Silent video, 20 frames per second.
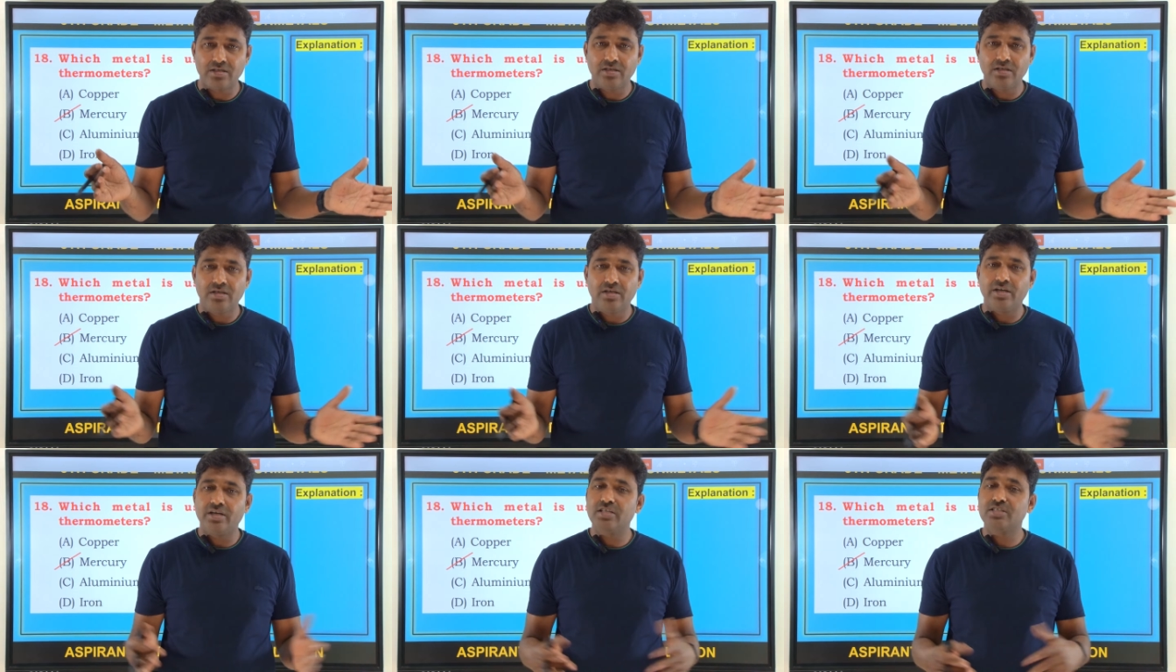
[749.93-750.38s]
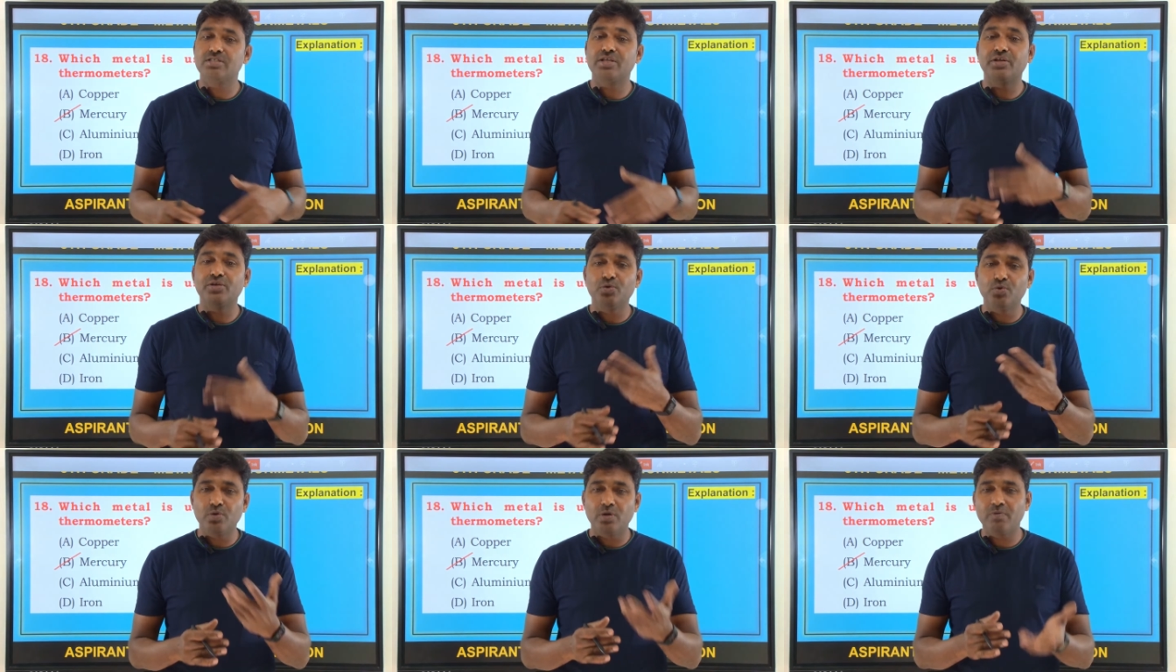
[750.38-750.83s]
It is a
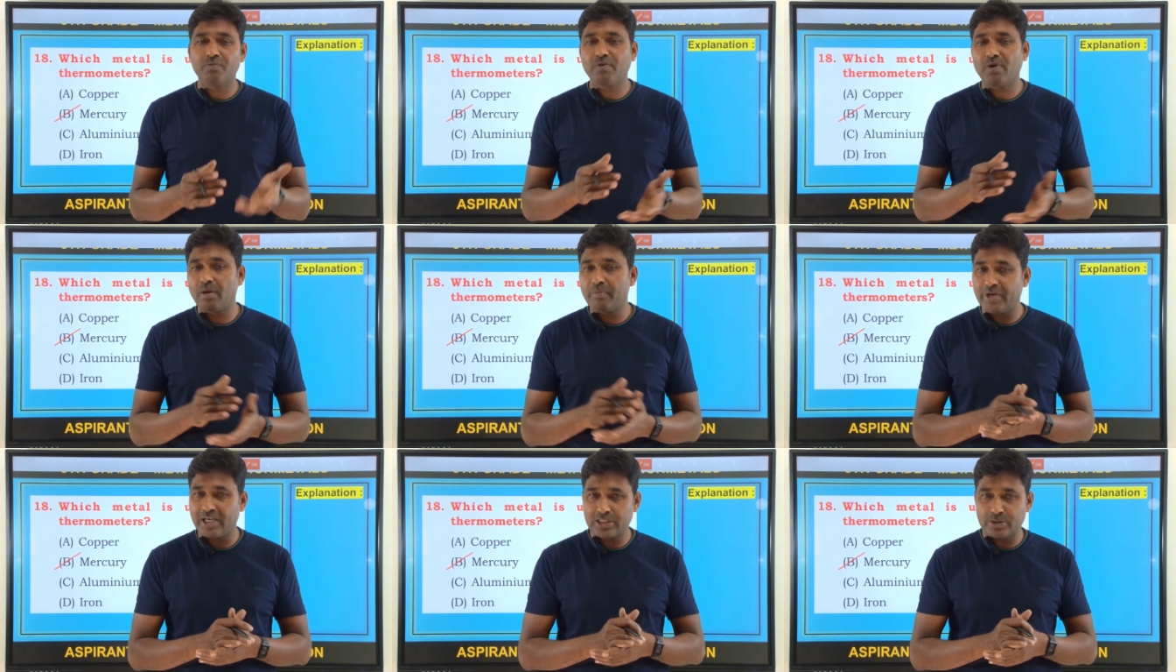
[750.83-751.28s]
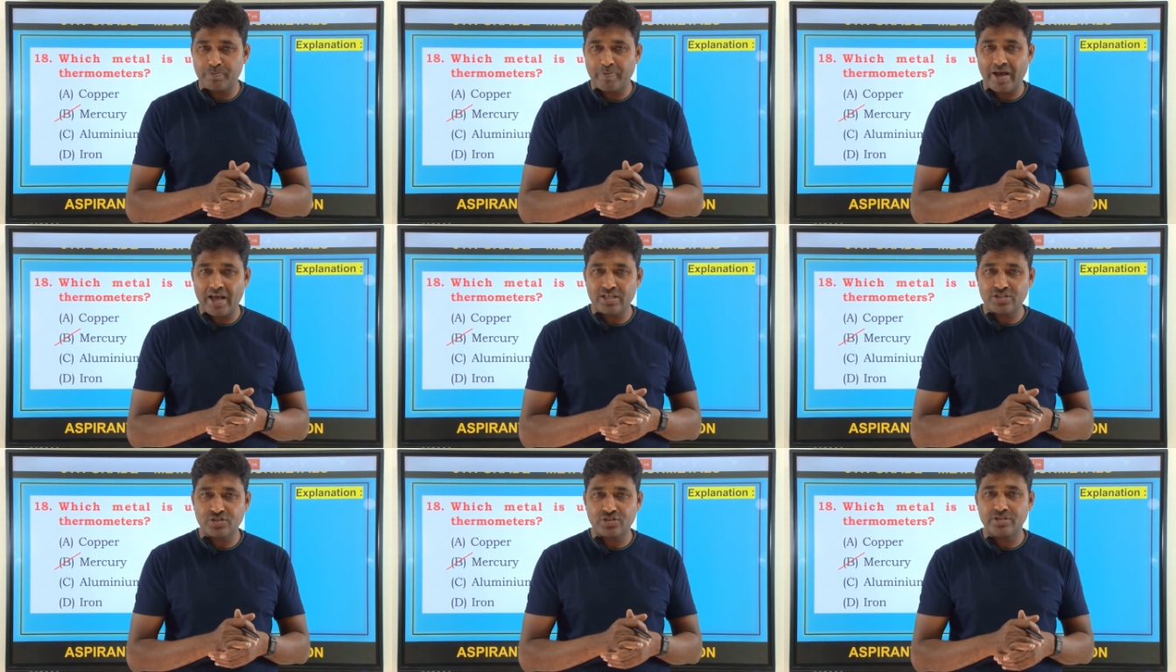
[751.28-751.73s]
uniform
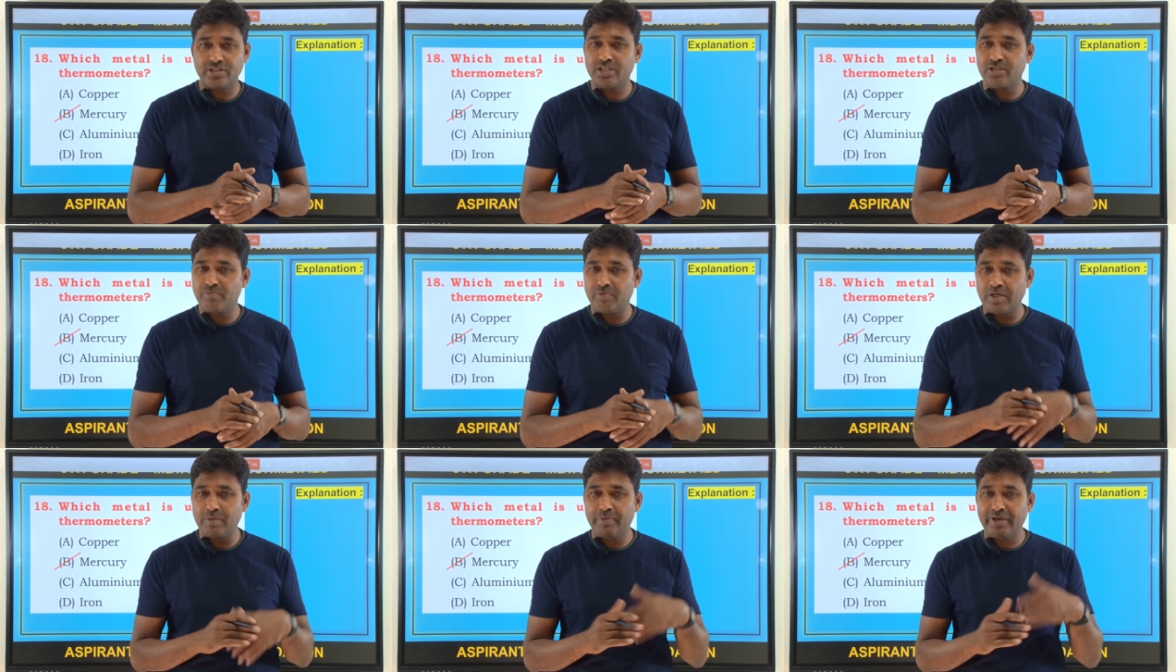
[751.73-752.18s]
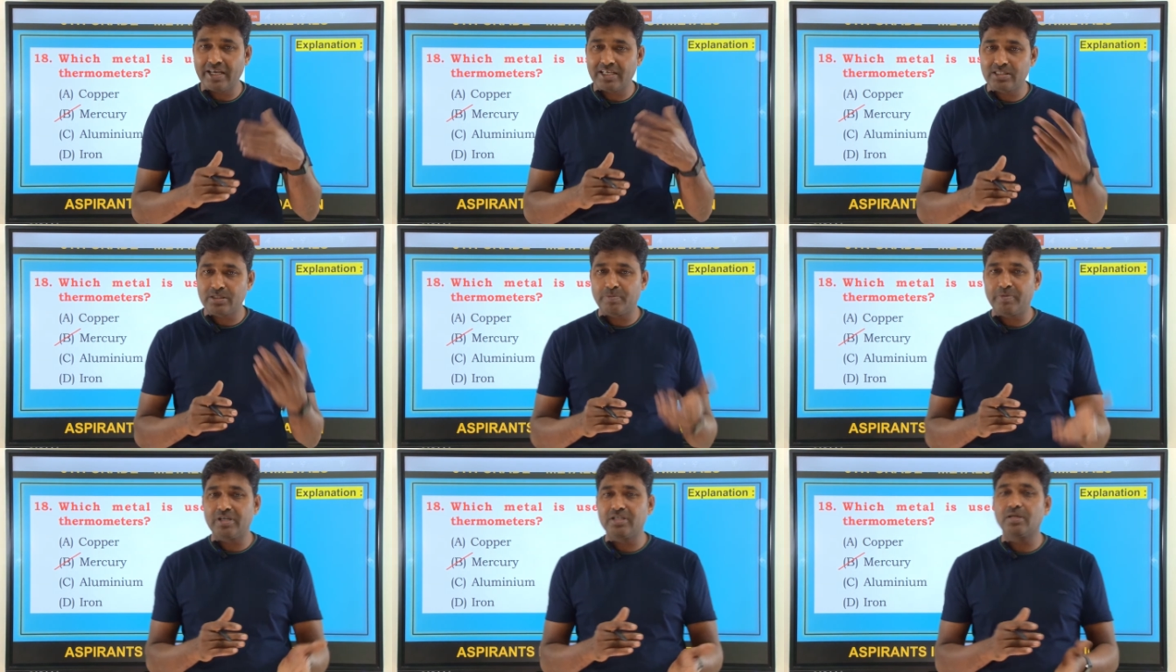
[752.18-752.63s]
expansion. It will be
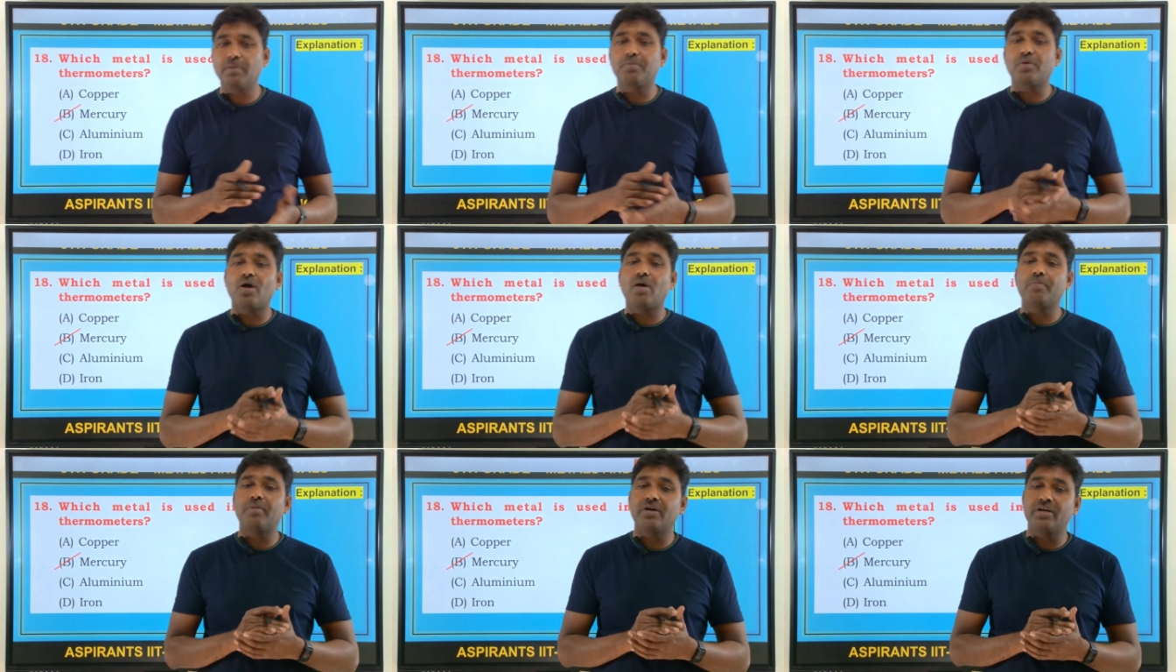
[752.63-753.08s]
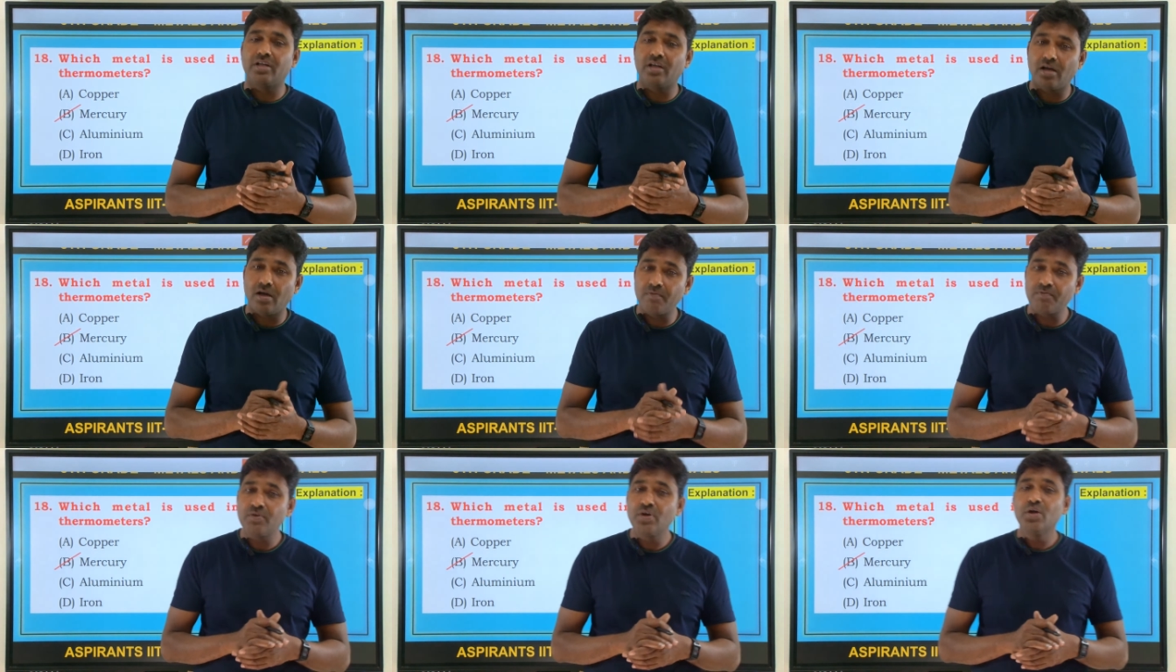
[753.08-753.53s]
exhibit the property
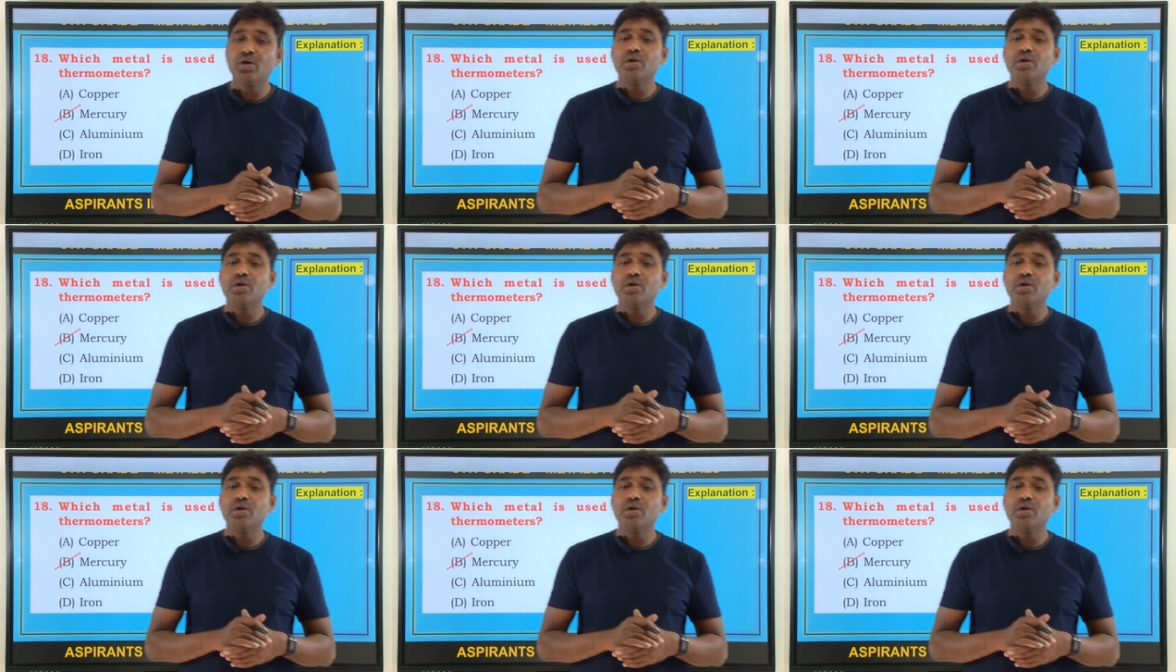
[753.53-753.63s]
of